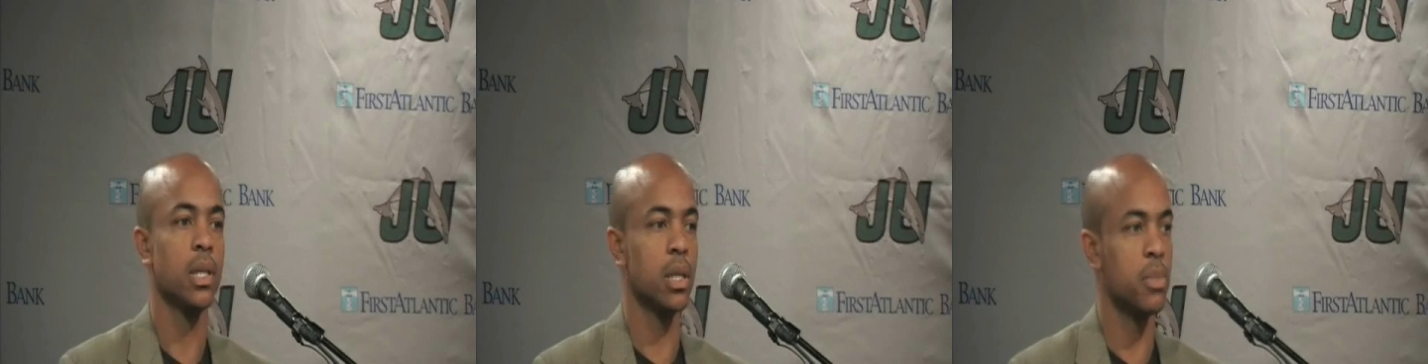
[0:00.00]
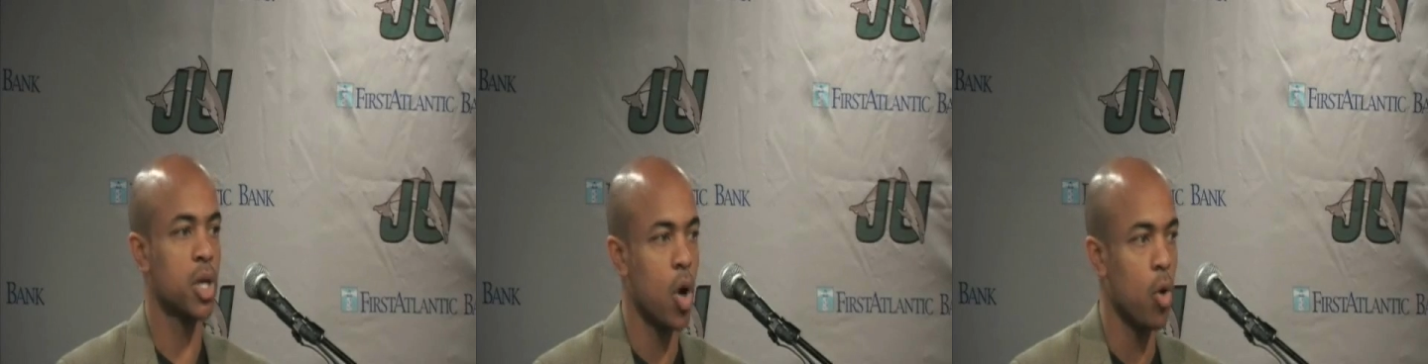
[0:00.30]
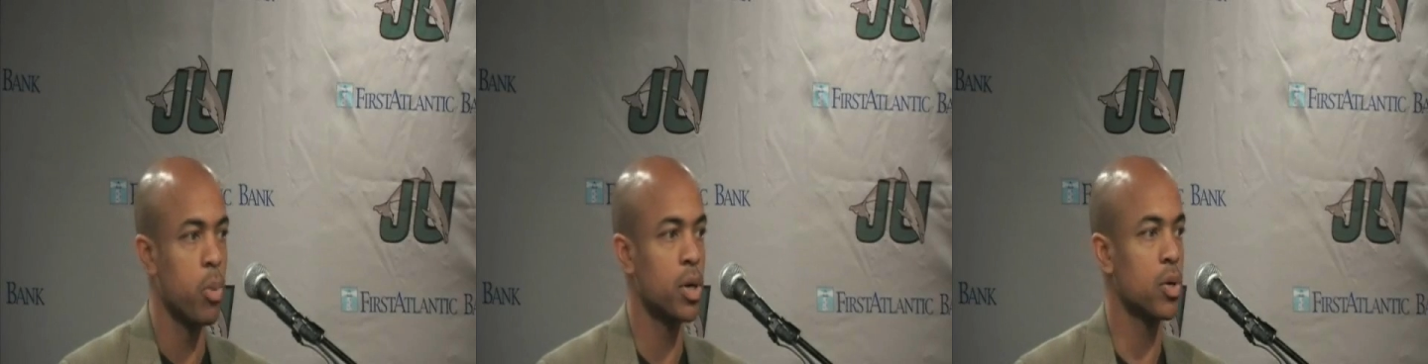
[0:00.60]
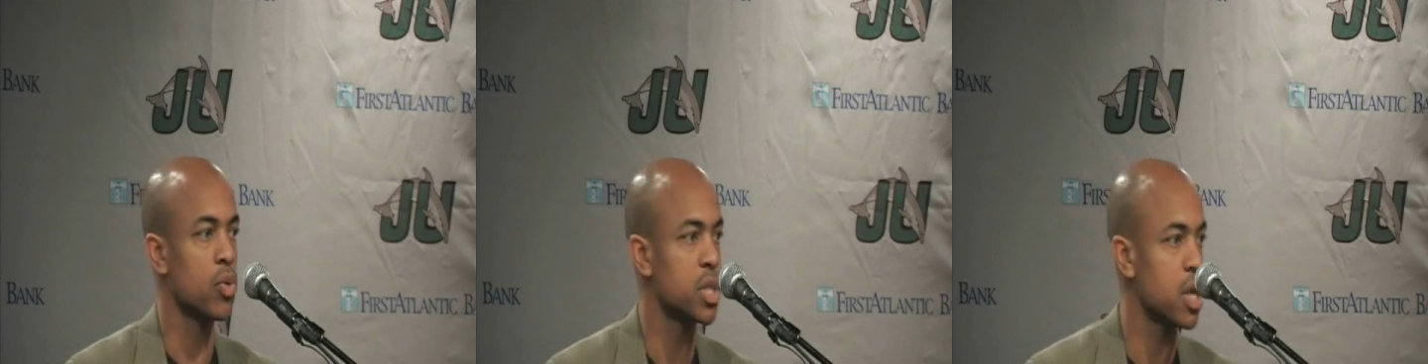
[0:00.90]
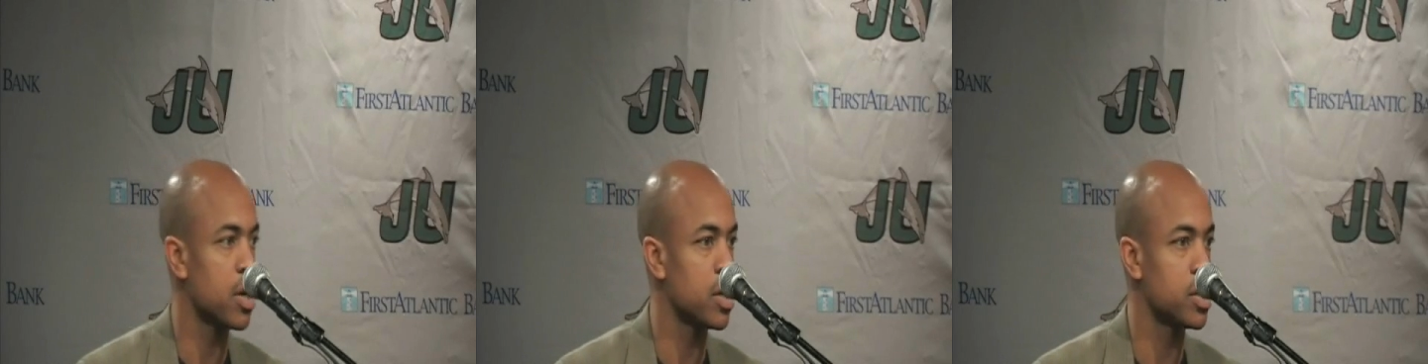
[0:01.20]
Leamy Colbert, who
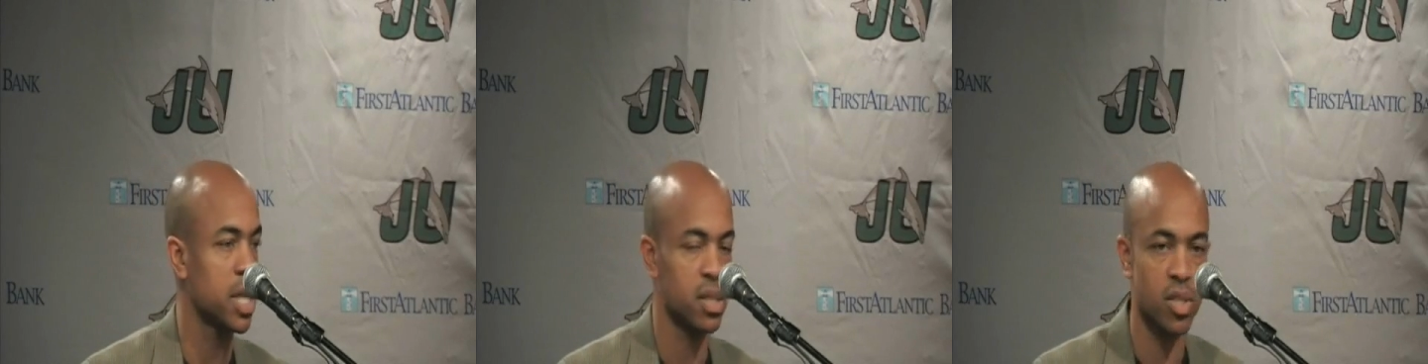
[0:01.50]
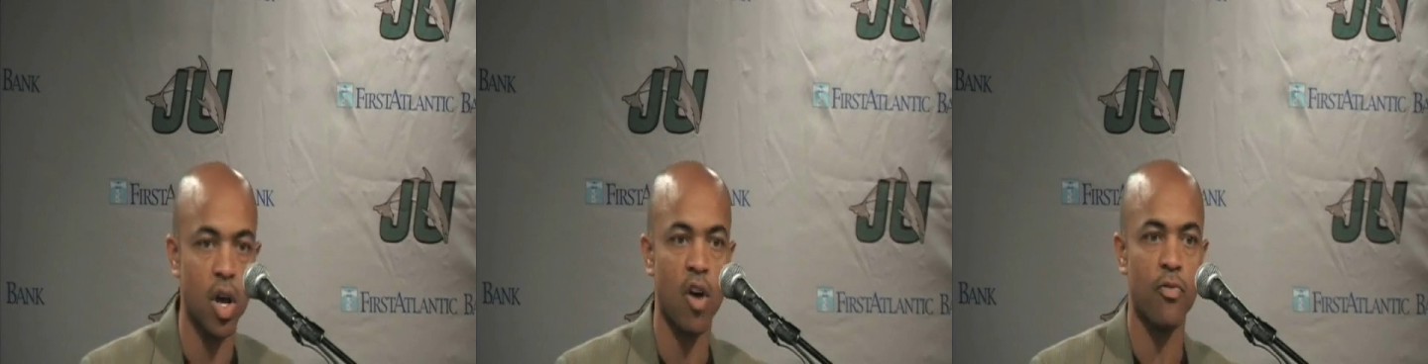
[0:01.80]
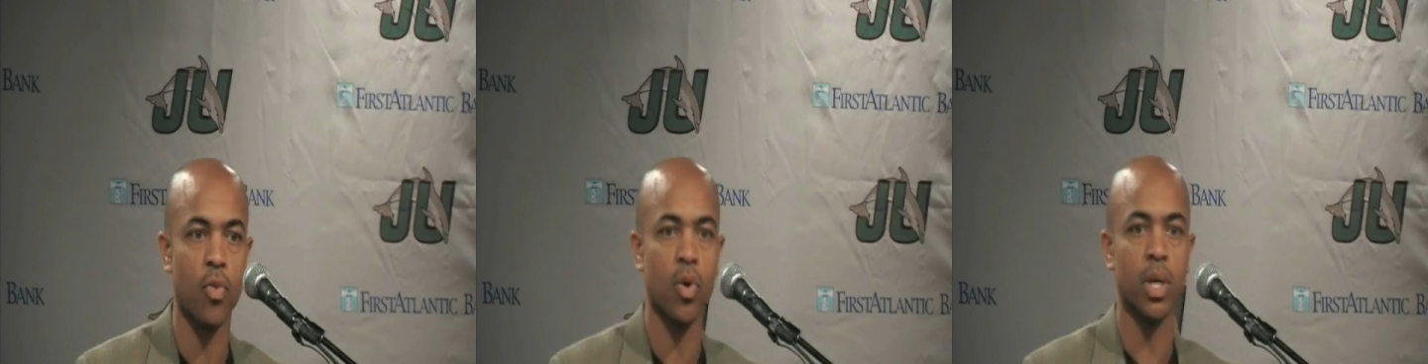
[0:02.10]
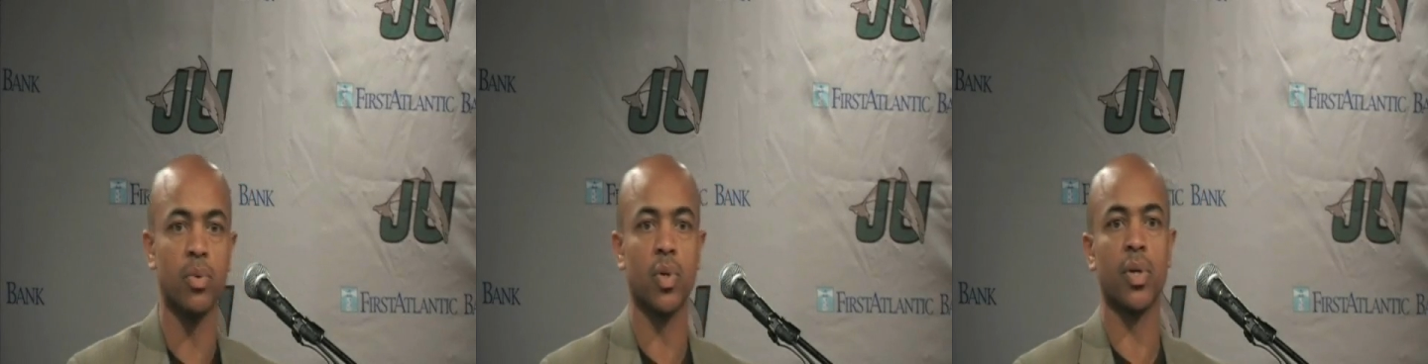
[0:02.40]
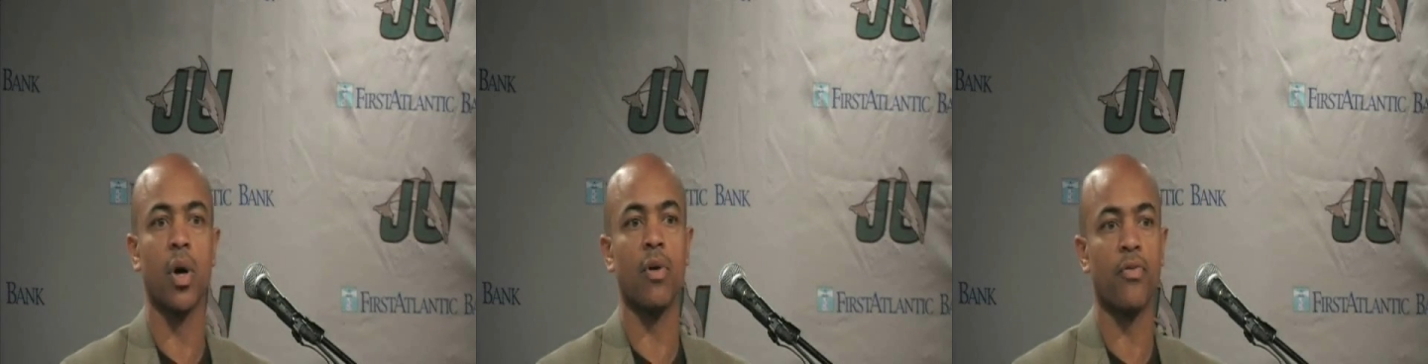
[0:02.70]
returns as a sophomore. He was
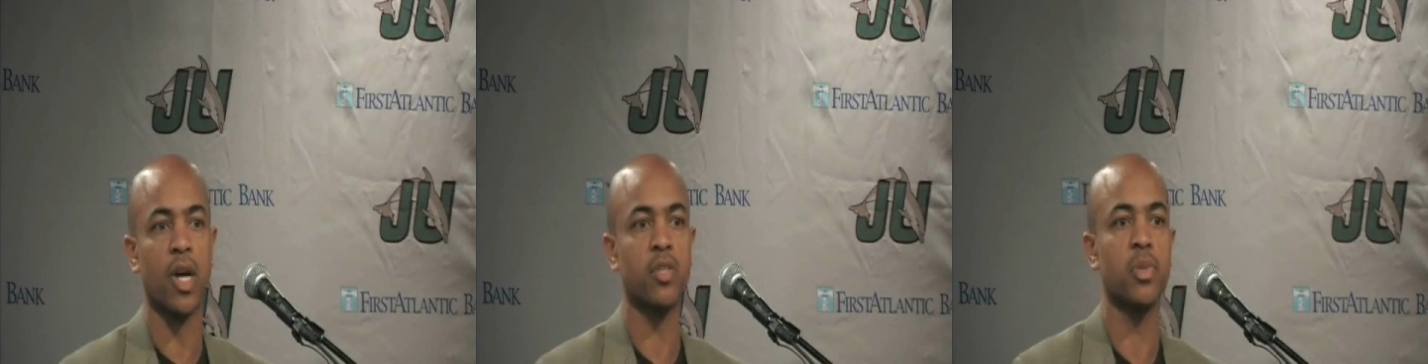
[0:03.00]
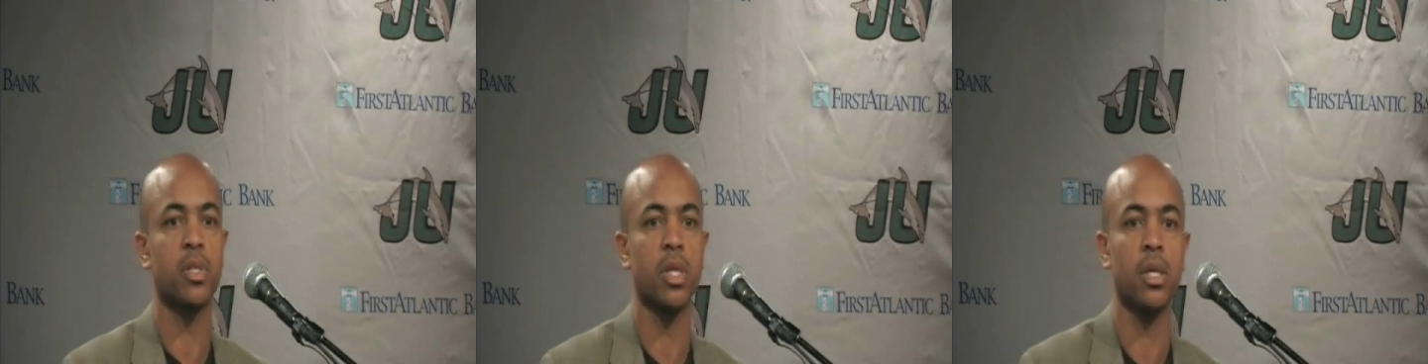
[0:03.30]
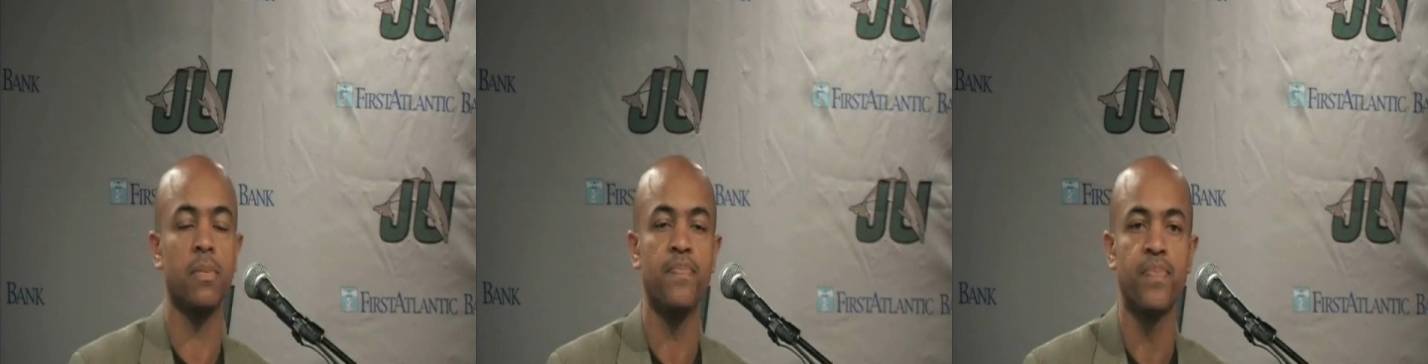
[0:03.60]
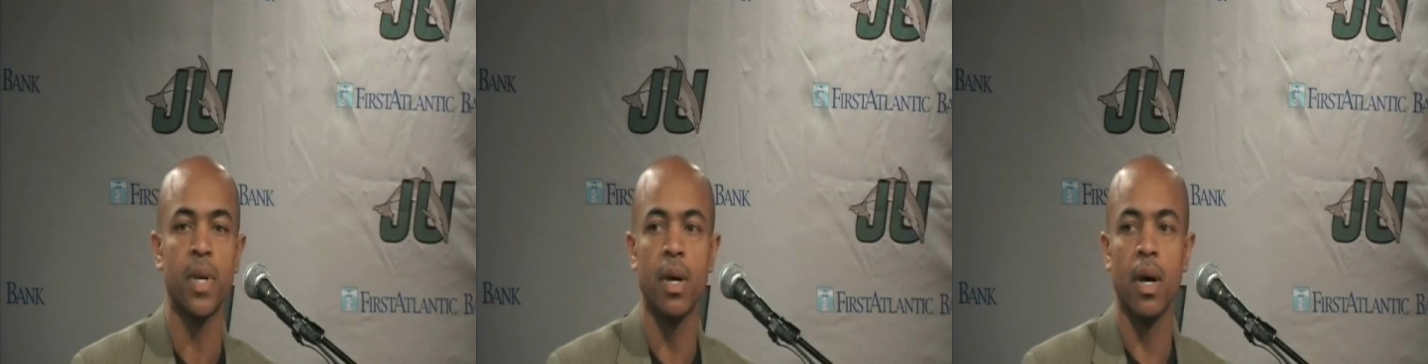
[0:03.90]
on the all-freshman team.